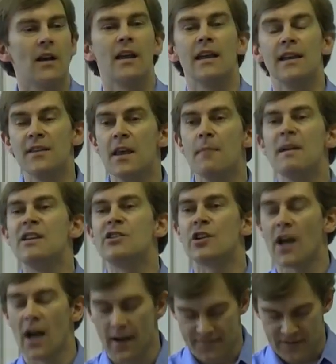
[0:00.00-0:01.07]
in the
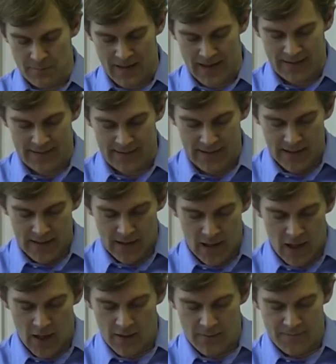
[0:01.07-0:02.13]
immediate aftermath
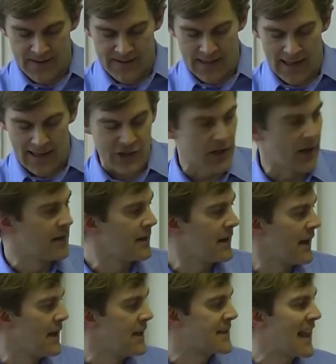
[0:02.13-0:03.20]
of his election.
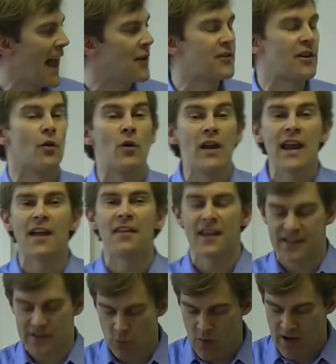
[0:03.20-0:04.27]
And in South Korea
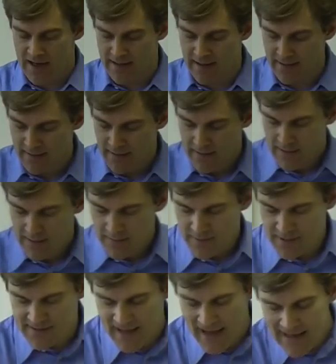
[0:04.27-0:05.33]
this week,
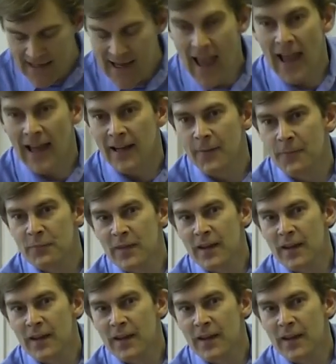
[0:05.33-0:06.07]
the Sangyang